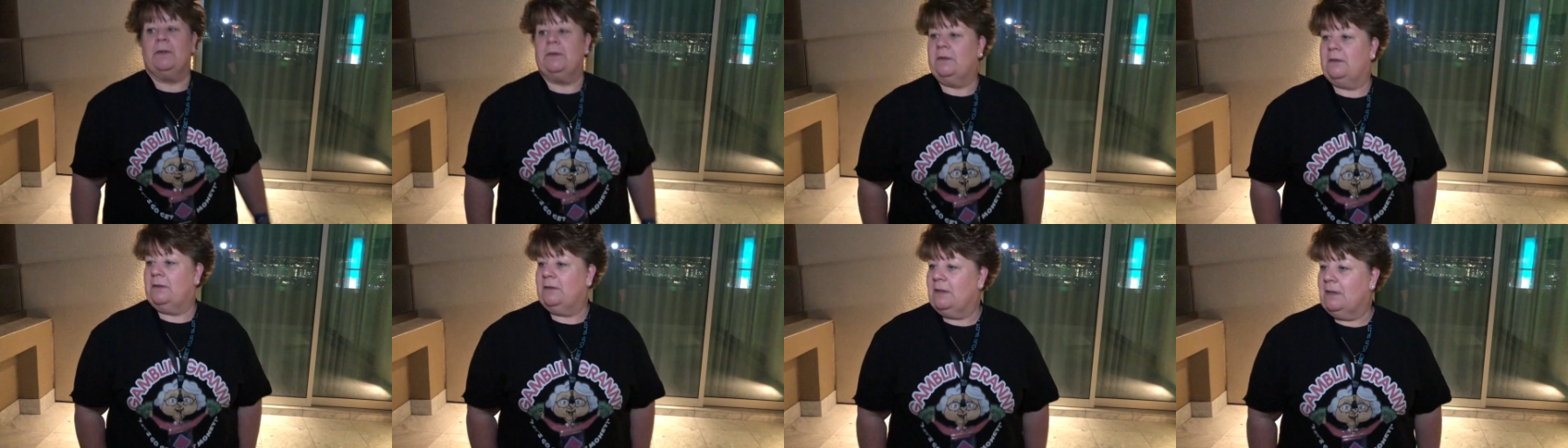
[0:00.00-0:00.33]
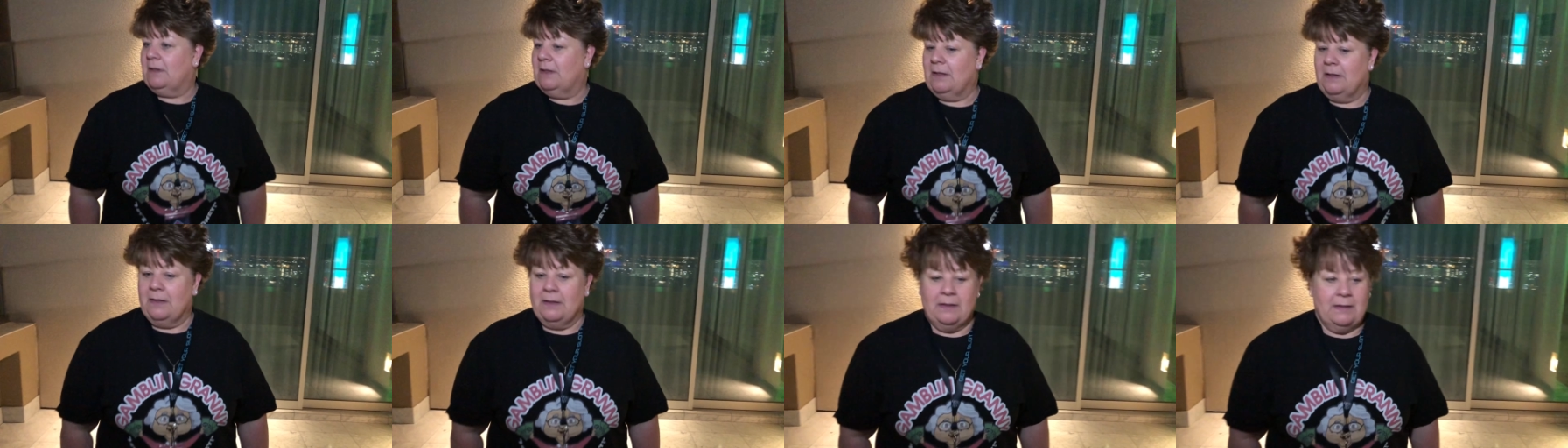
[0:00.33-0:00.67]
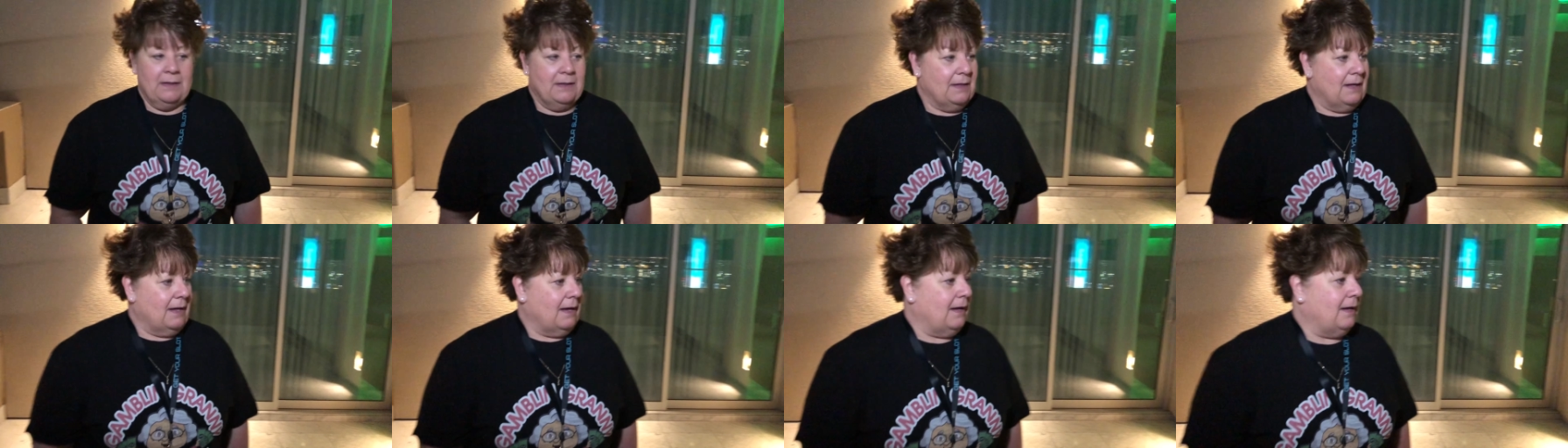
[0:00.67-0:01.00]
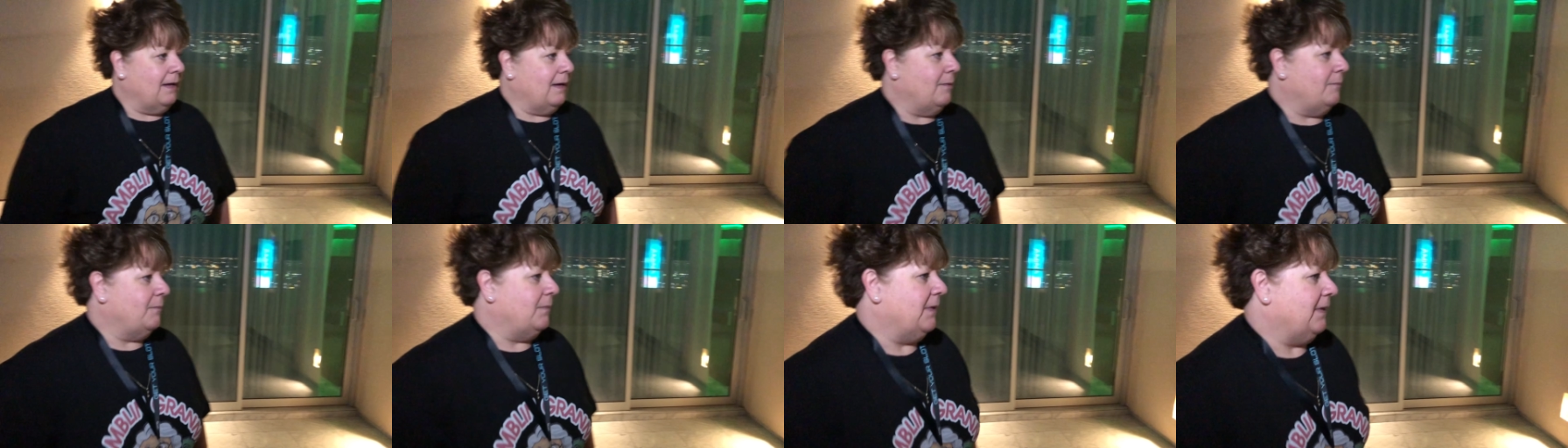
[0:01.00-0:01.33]
God. Okay.
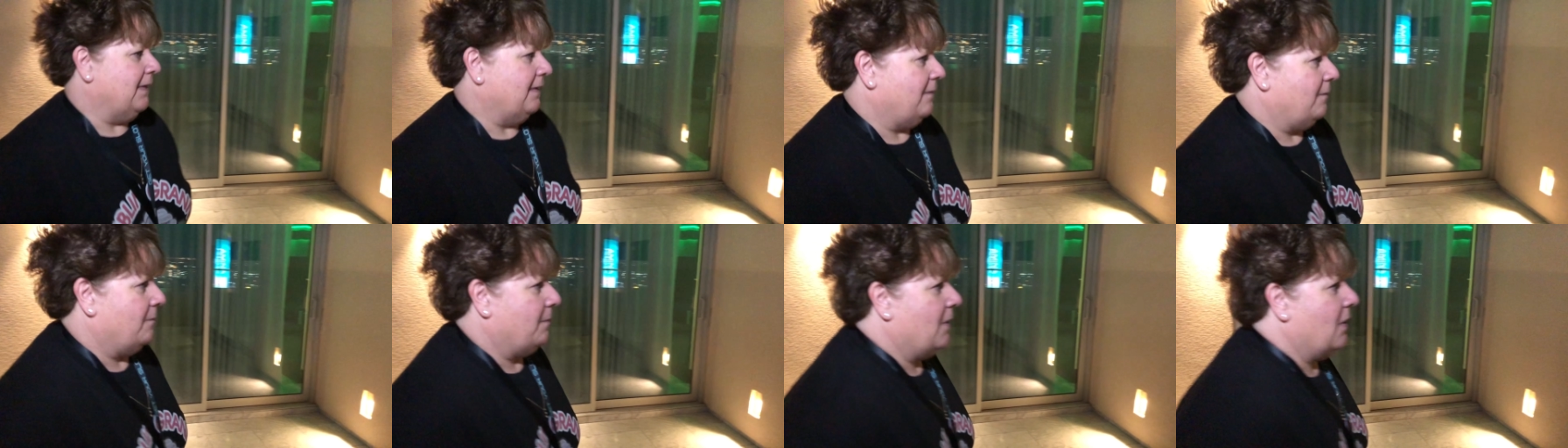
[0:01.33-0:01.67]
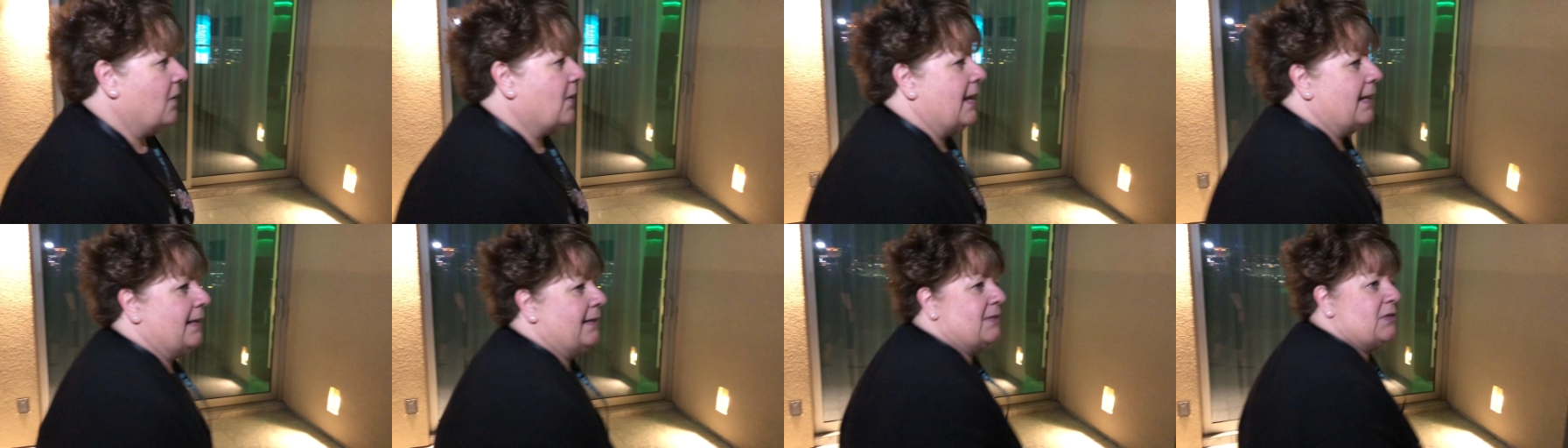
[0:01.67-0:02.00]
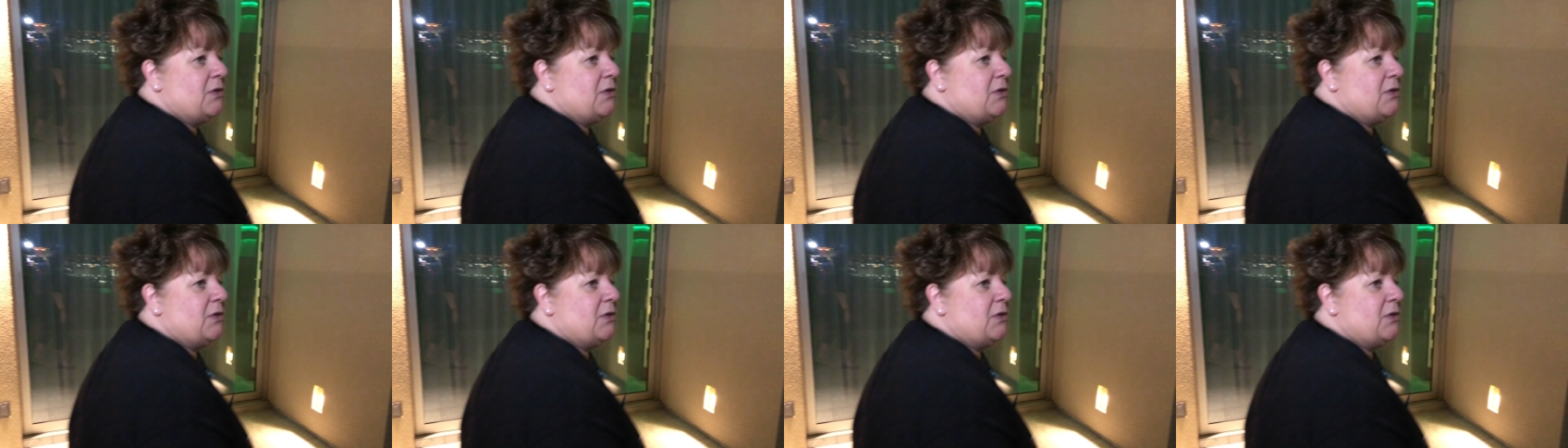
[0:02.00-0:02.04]
Unbelievable. Okay, let's